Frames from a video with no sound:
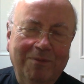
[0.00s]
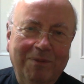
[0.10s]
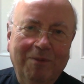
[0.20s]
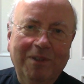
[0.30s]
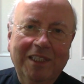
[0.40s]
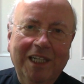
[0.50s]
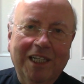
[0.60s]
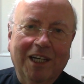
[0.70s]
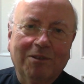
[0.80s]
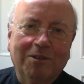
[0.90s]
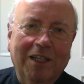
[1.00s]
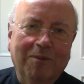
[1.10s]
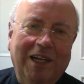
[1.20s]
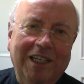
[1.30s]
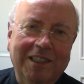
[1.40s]
But we did go to other
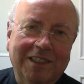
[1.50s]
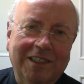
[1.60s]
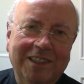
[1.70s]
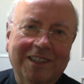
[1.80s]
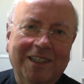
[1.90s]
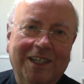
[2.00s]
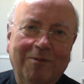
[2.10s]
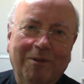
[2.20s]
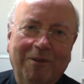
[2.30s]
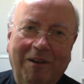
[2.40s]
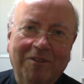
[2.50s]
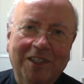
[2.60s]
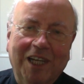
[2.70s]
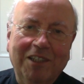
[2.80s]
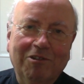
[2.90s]
places. We went for
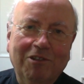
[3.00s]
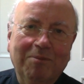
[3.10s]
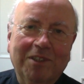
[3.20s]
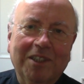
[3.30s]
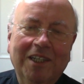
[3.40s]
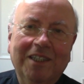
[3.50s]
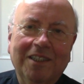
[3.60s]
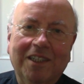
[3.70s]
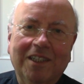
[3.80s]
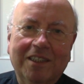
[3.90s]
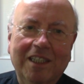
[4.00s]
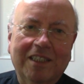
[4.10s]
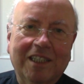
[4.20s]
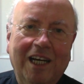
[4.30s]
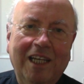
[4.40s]
day trips to the
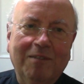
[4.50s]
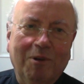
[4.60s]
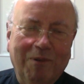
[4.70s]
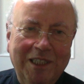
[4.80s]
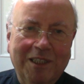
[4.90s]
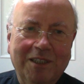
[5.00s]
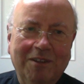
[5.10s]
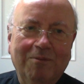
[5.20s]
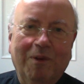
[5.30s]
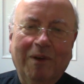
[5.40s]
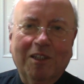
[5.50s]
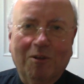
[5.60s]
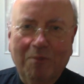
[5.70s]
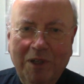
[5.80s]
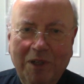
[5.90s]
seaside. We went
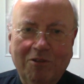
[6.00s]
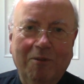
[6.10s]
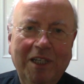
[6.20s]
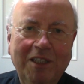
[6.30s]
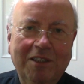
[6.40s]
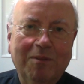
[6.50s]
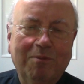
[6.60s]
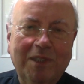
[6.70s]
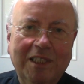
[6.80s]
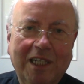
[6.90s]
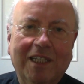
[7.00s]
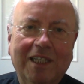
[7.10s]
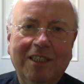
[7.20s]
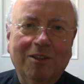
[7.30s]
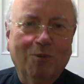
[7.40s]
on pilgrimage,
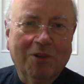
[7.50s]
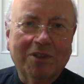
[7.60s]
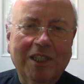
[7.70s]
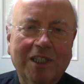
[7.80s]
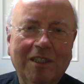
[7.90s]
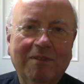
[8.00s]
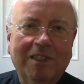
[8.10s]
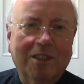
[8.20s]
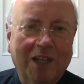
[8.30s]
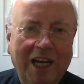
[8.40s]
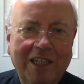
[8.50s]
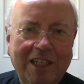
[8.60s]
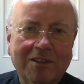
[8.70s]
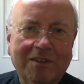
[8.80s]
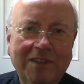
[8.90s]
particularly to Walsingham and to
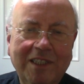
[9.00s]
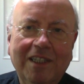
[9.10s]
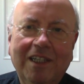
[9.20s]
Aylesford,